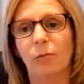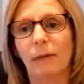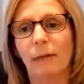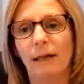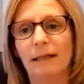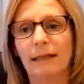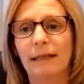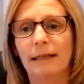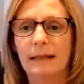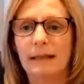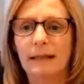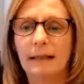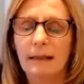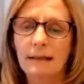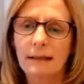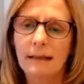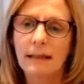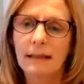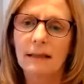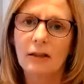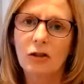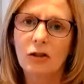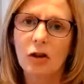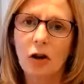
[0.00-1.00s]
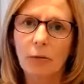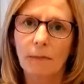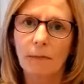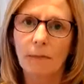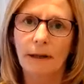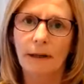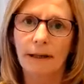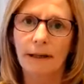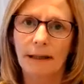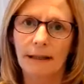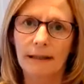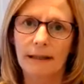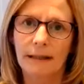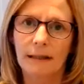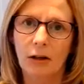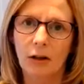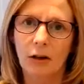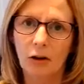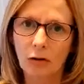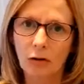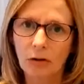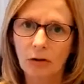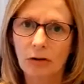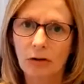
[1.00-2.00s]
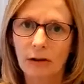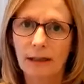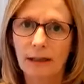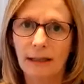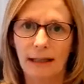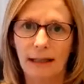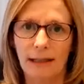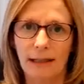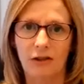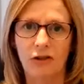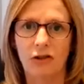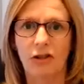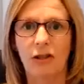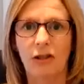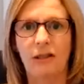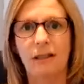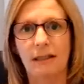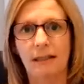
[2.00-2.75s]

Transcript: by discussing topics on ESG,